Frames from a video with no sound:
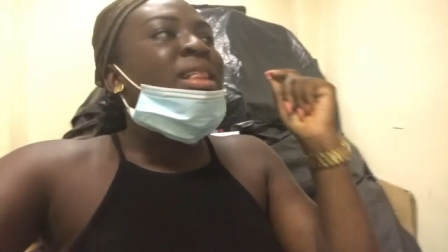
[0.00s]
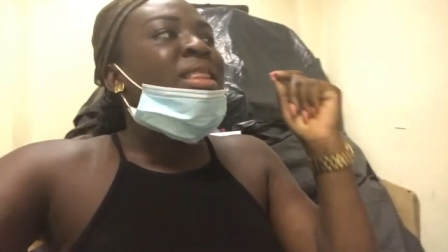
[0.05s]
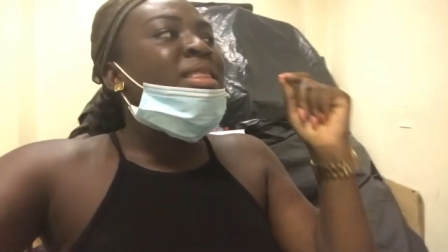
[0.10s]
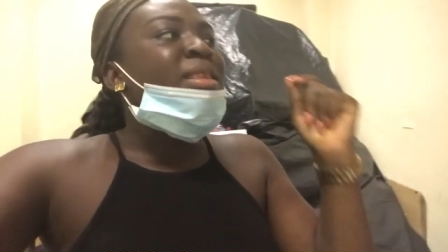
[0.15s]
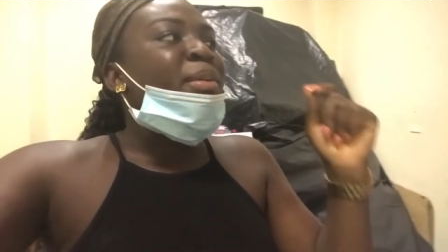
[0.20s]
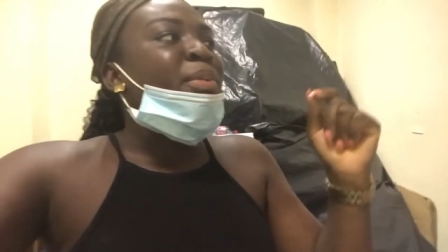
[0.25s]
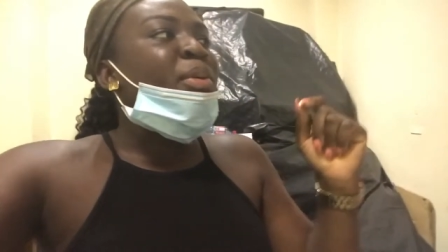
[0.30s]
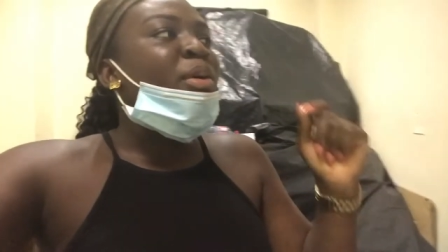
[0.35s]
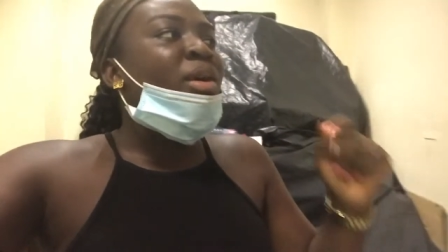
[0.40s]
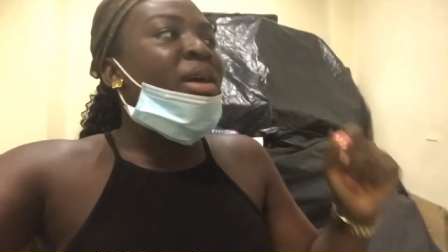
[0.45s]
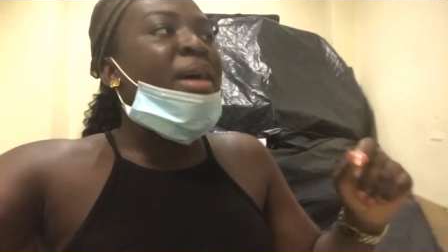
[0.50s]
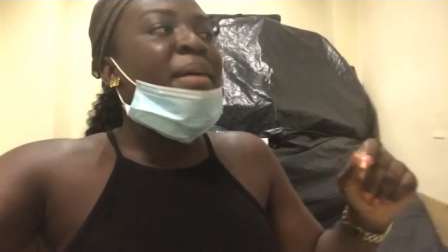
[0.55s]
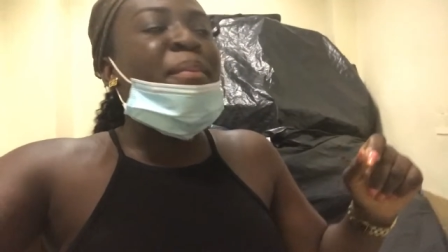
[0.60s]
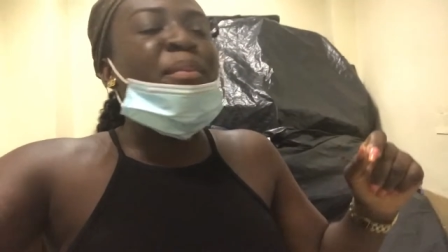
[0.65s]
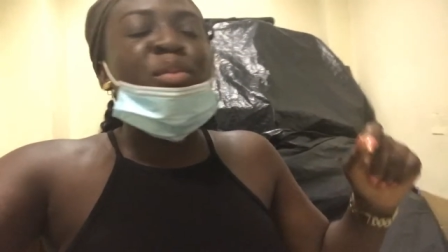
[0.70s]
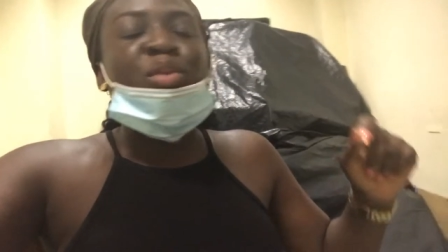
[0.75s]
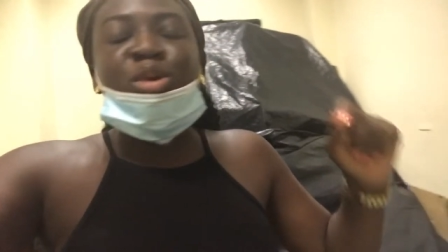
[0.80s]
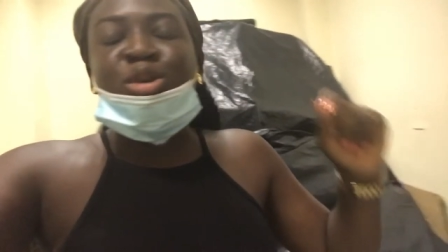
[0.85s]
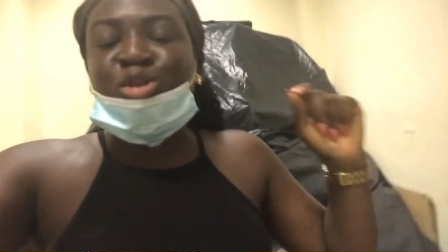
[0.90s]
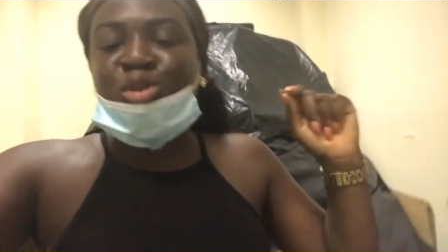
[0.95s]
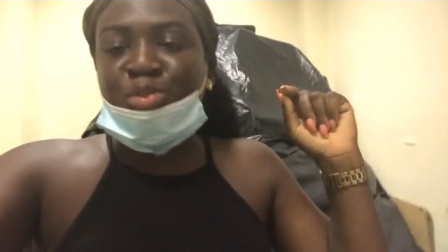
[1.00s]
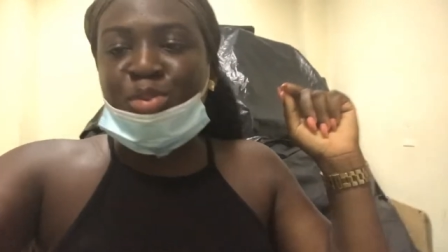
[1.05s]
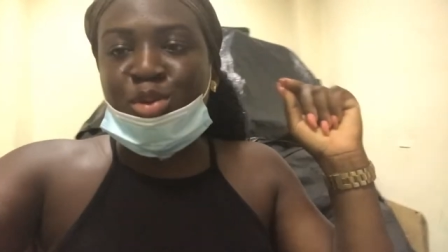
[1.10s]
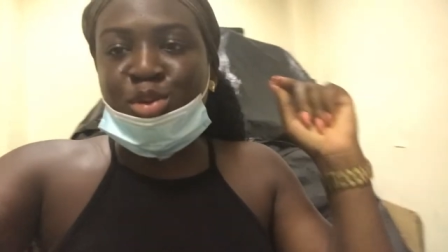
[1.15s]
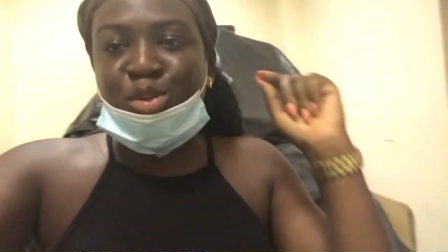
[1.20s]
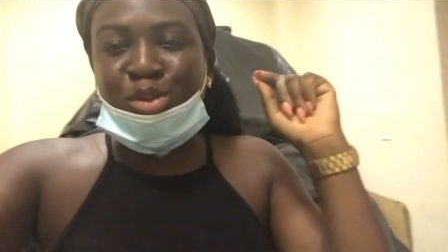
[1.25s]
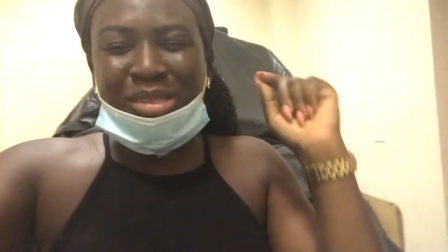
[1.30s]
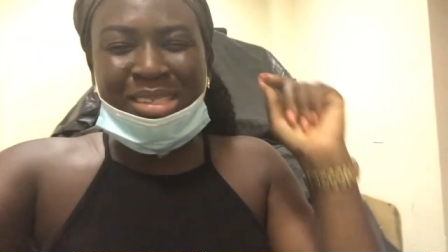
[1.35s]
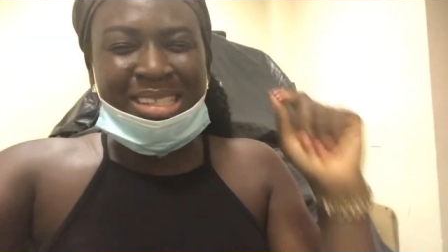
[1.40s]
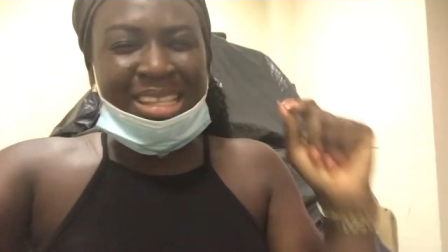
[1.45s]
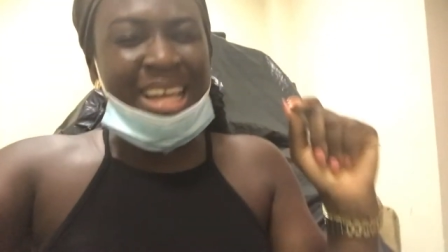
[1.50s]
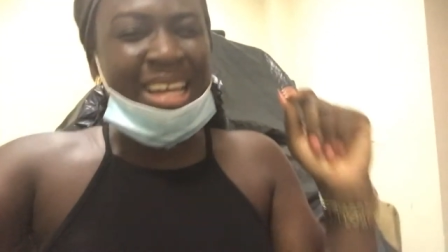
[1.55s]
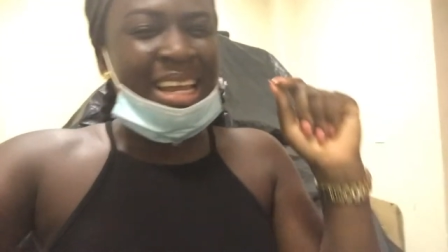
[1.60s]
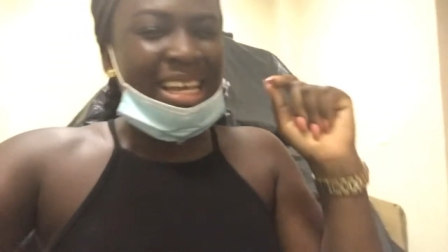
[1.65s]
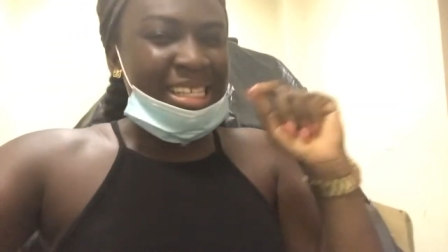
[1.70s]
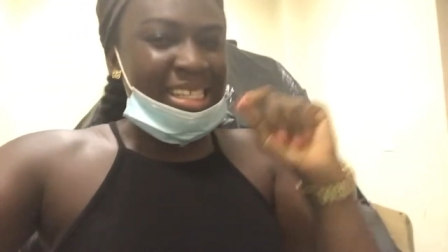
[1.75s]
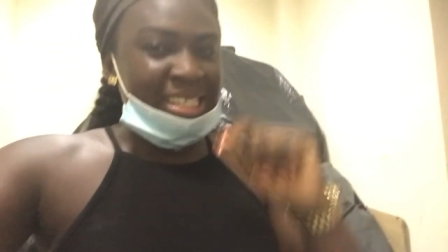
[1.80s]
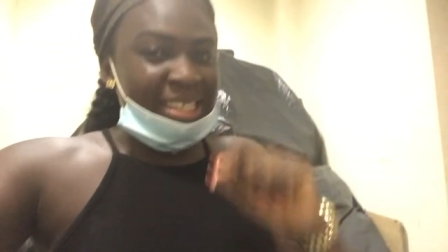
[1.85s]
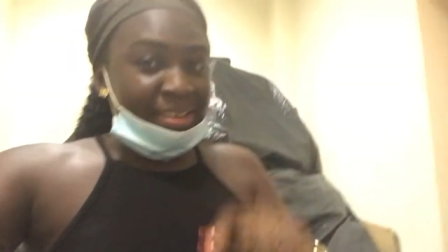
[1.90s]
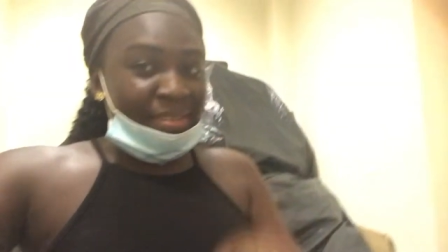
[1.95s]
the program was supposed to start
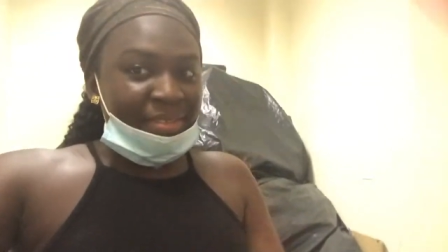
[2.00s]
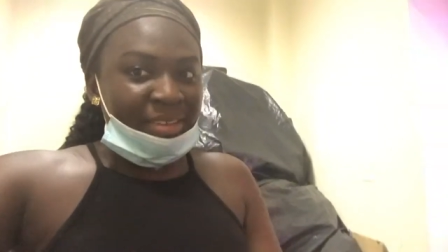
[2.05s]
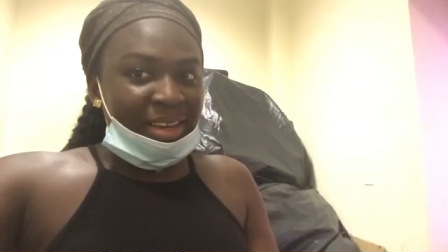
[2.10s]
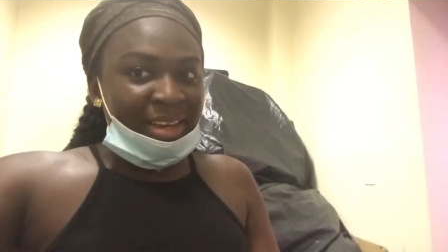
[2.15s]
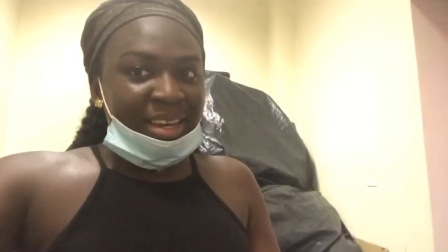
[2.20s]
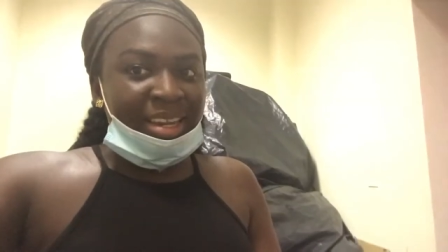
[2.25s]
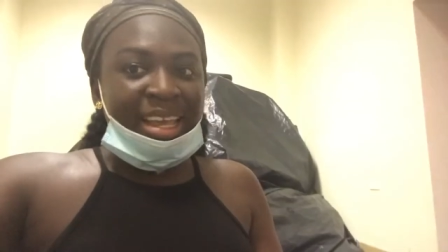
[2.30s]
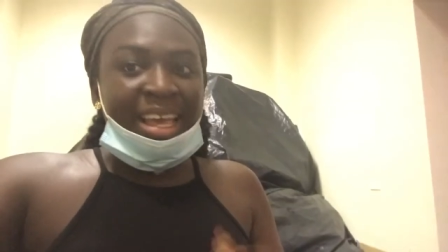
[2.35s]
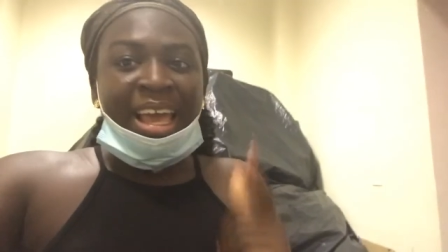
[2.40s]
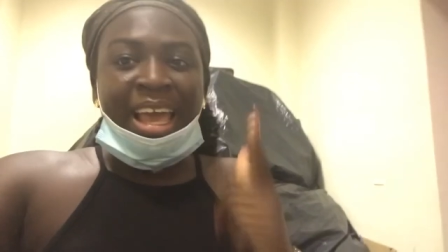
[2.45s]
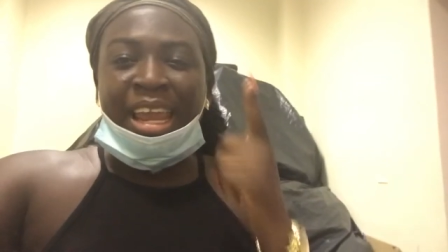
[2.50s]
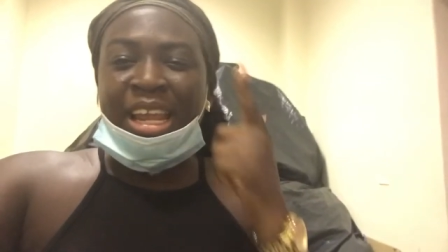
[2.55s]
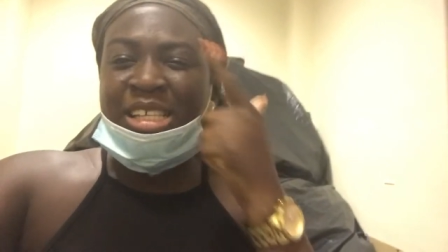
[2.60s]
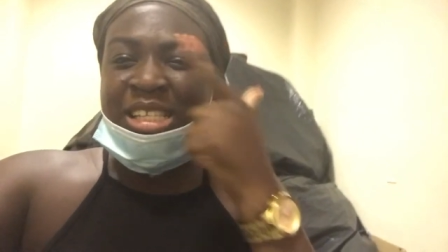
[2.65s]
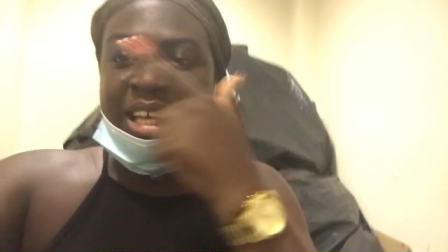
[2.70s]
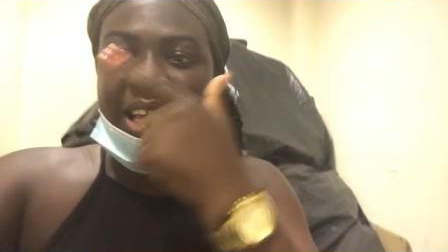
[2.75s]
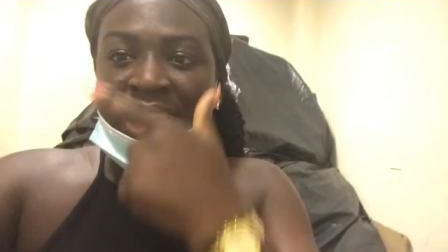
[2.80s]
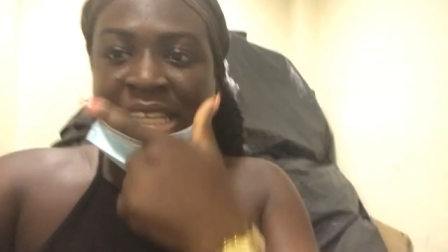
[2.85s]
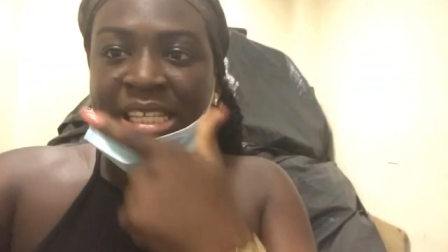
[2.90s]
at seven, and as you can